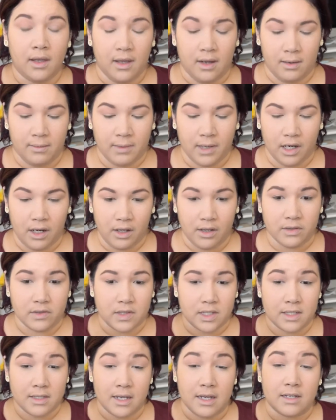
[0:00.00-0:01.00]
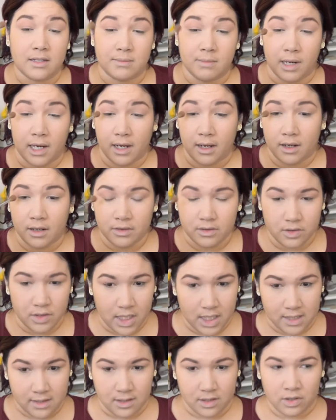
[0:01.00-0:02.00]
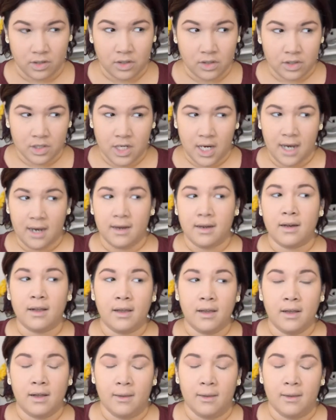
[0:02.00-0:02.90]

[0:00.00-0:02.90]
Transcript: And I'm going to use this as my transition shade.